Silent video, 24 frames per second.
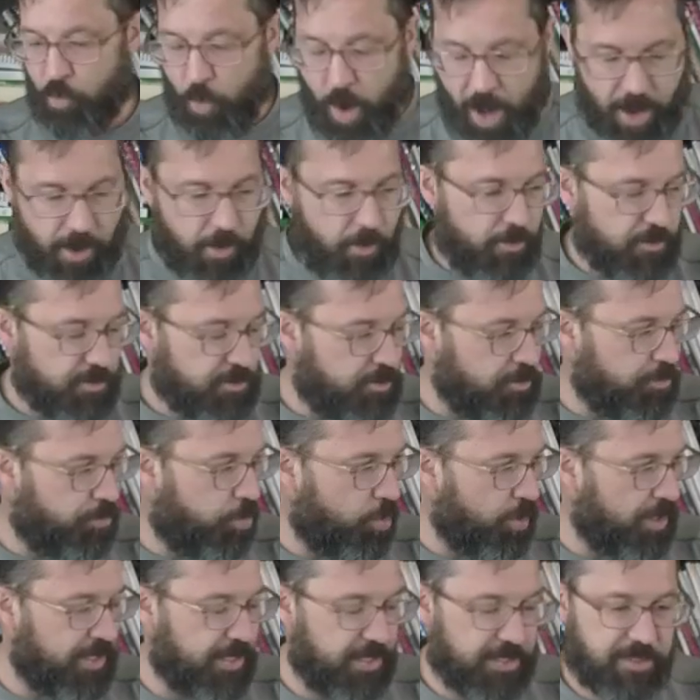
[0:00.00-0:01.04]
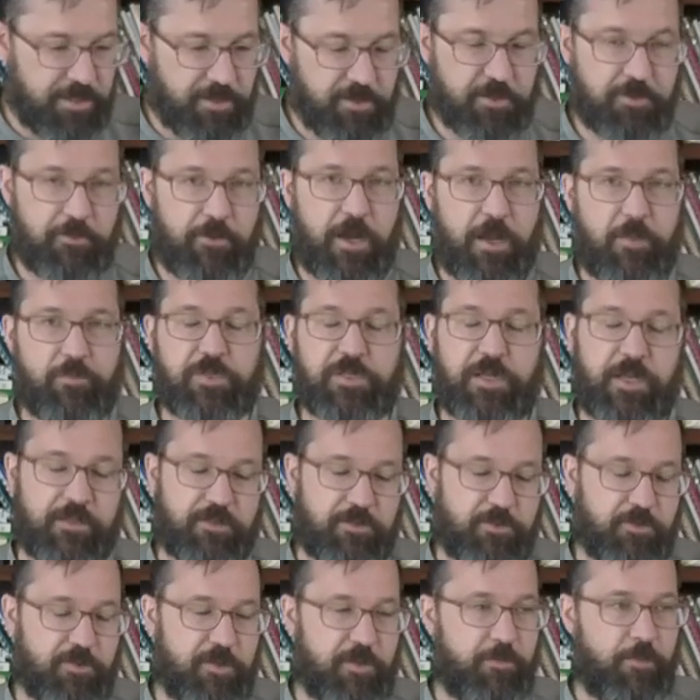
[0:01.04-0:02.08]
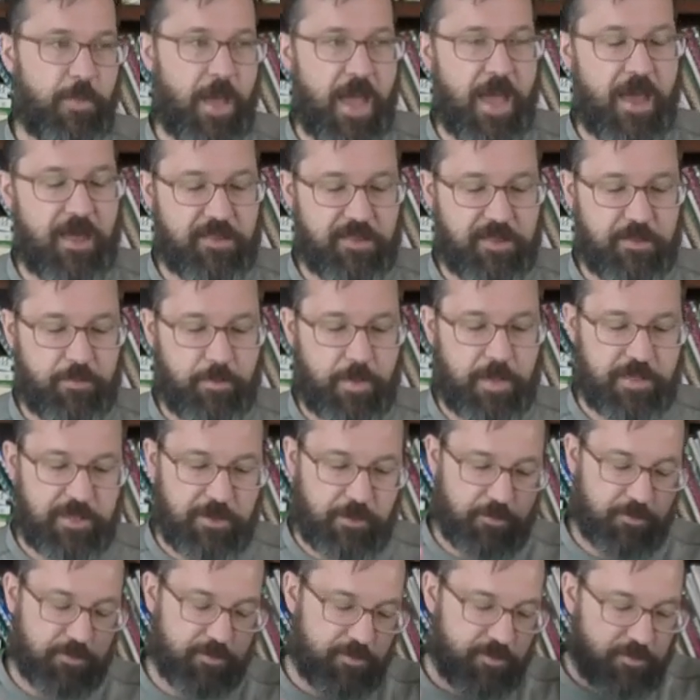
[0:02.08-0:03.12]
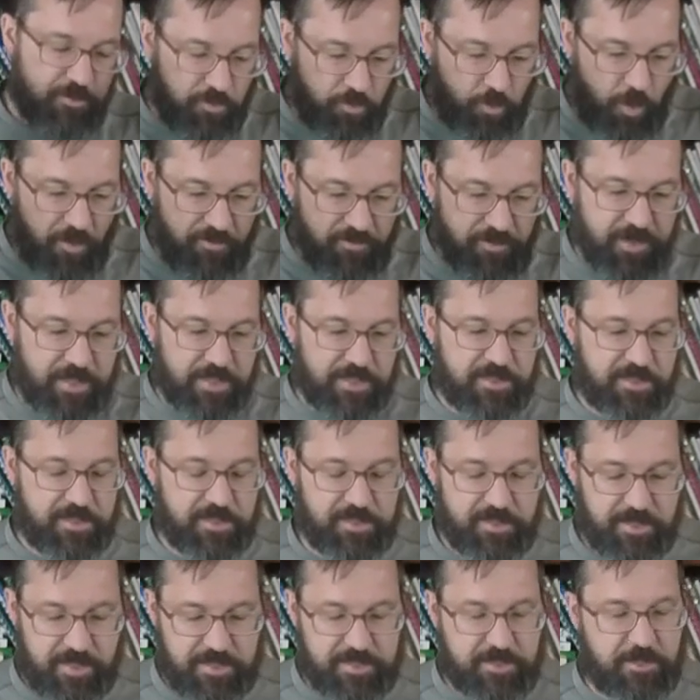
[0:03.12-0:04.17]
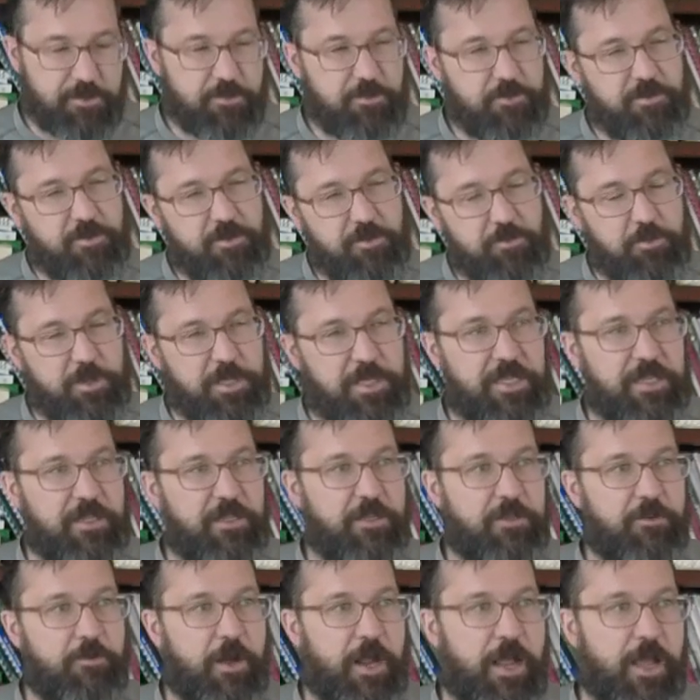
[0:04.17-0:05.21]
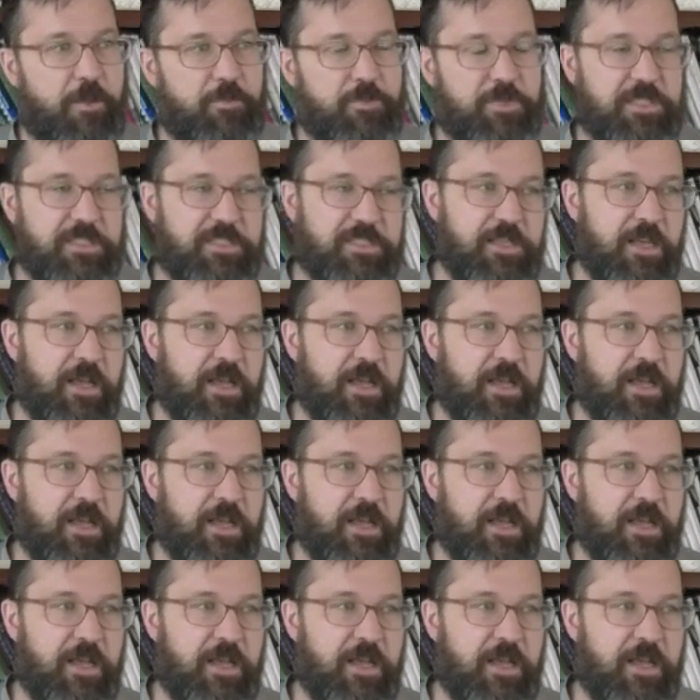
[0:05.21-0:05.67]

Wow, 2.8 kilograms. I'll do the math, and roughly it's 3 kilograms.